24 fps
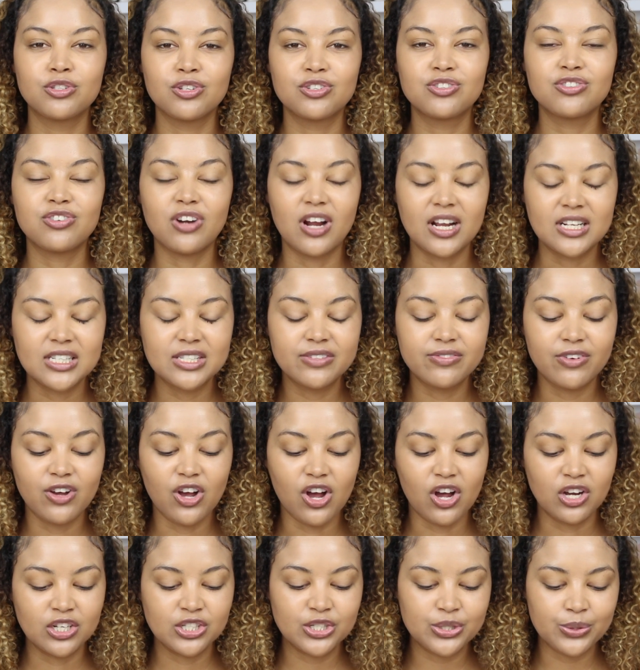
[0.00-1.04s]
to transfer
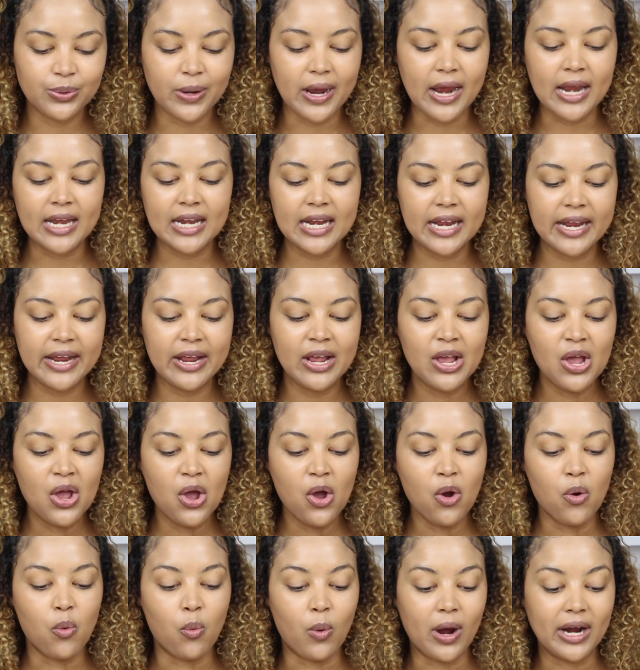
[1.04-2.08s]
onto any
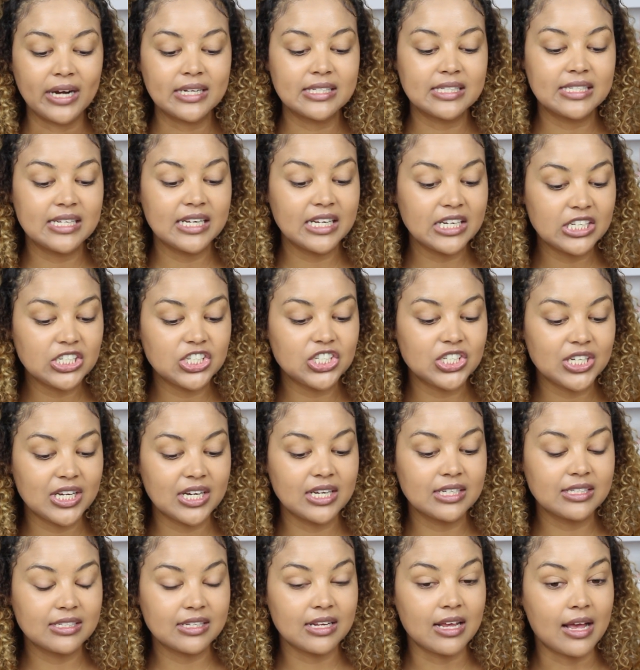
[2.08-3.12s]
white
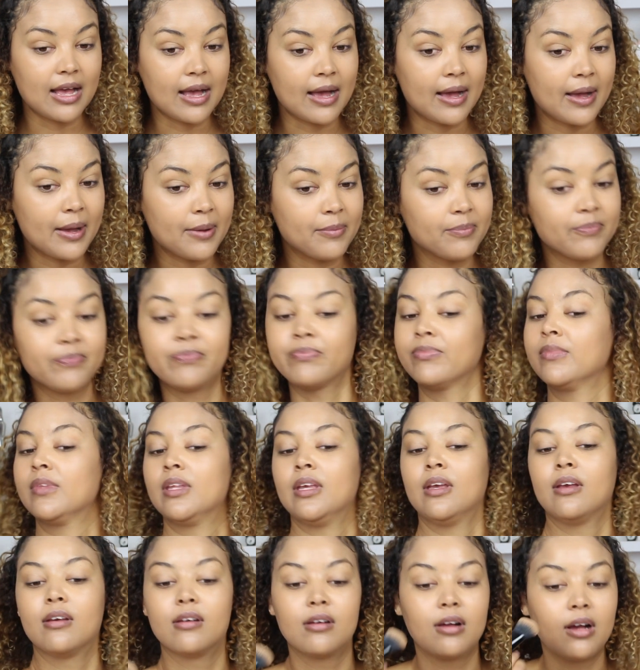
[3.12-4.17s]
t-shirt.
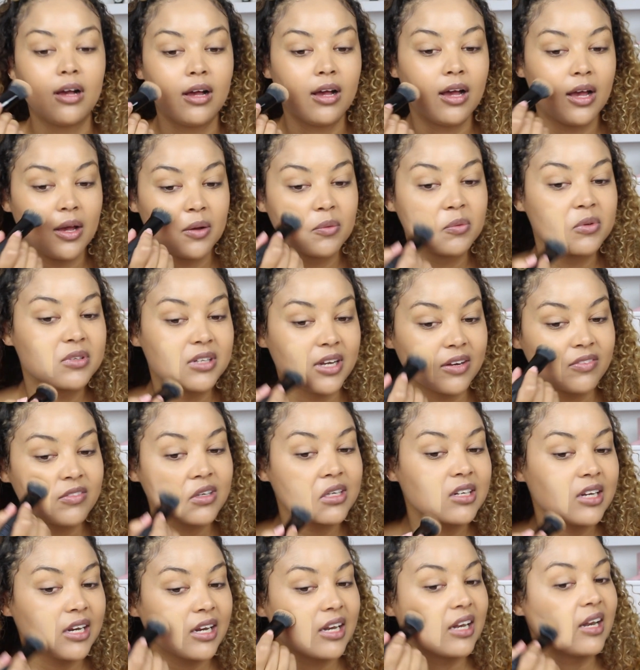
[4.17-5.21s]
I would
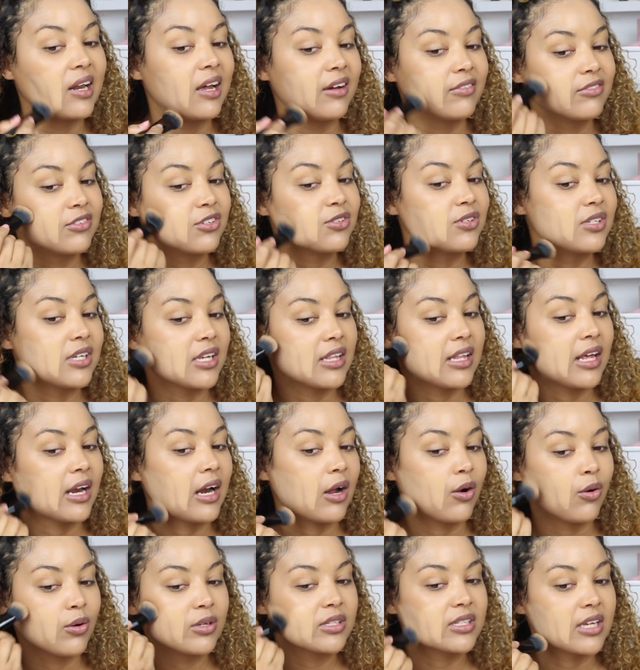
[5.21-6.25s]
definitely love to see that. I
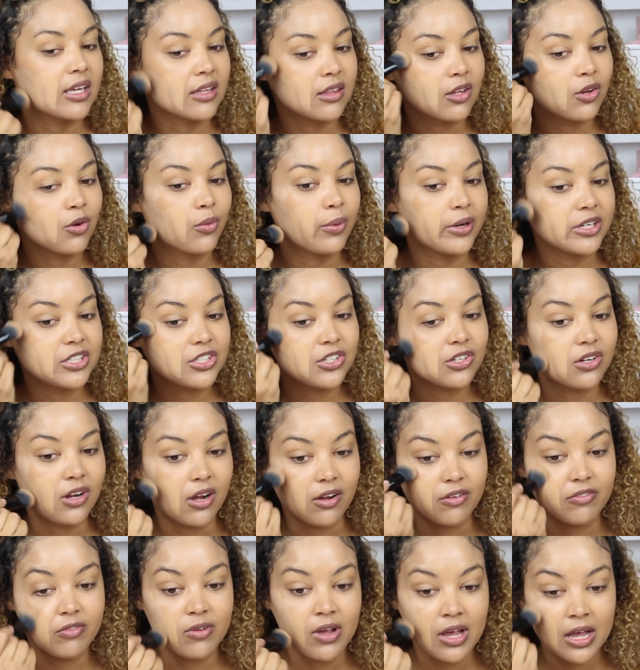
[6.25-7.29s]
always get the question
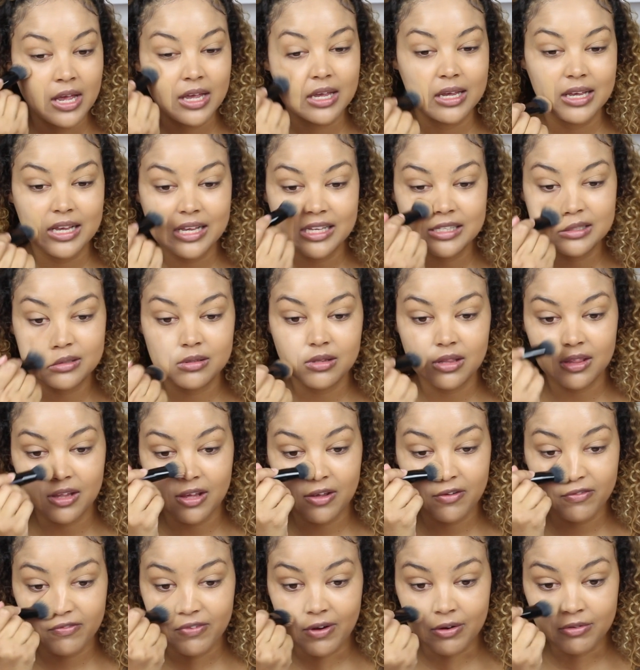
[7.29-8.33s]
of, is the
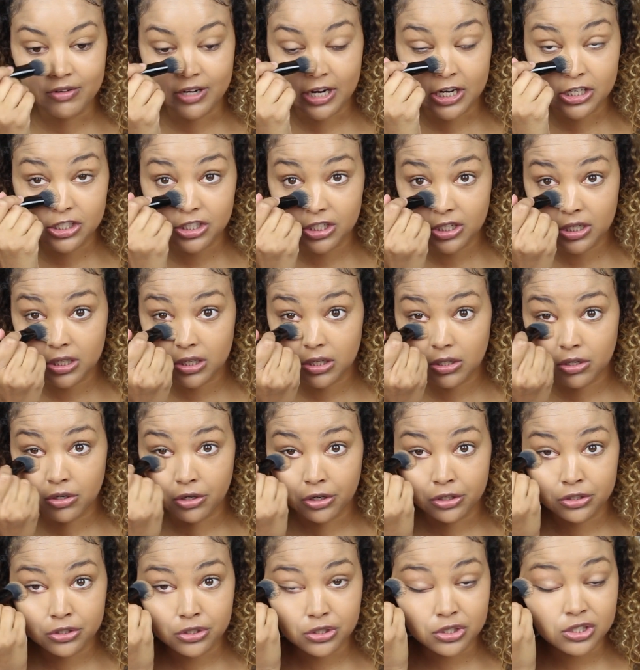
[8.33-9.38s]
foundation
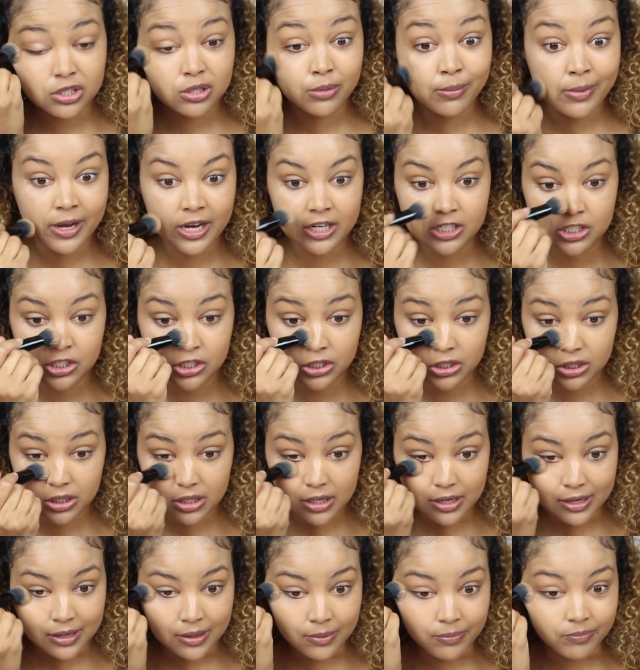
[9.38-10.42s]
going to smudge,
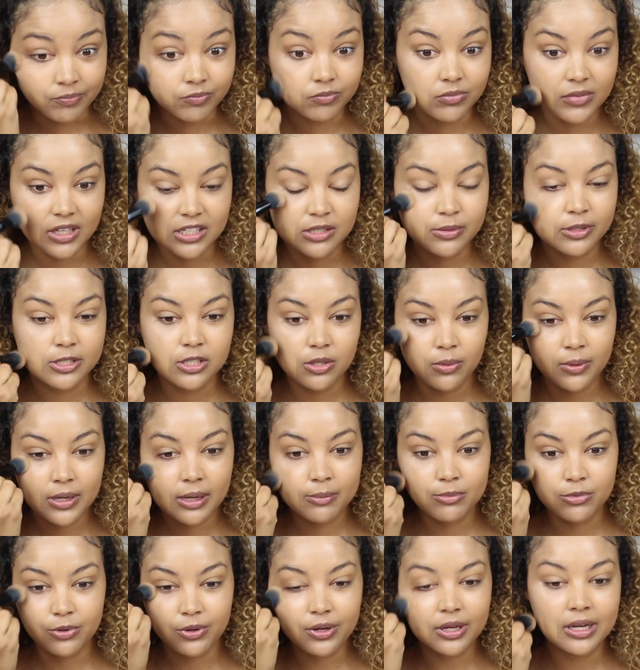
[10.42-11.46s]
especially when
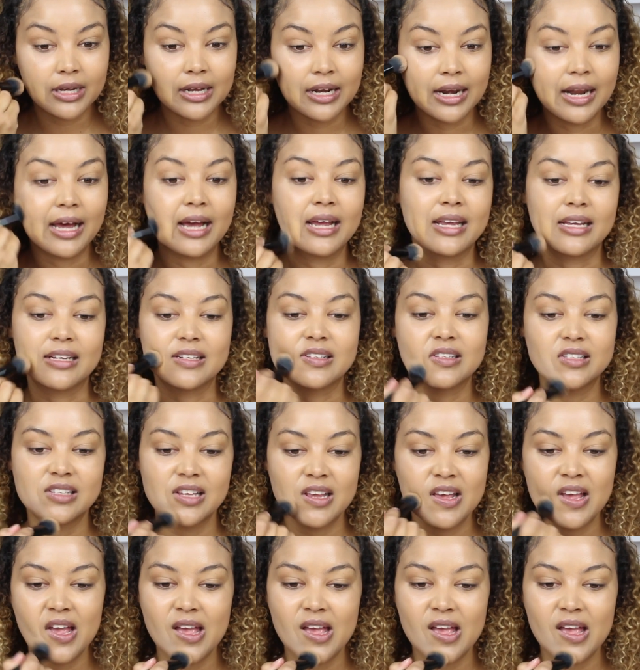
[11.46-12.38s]
I'm doing clients,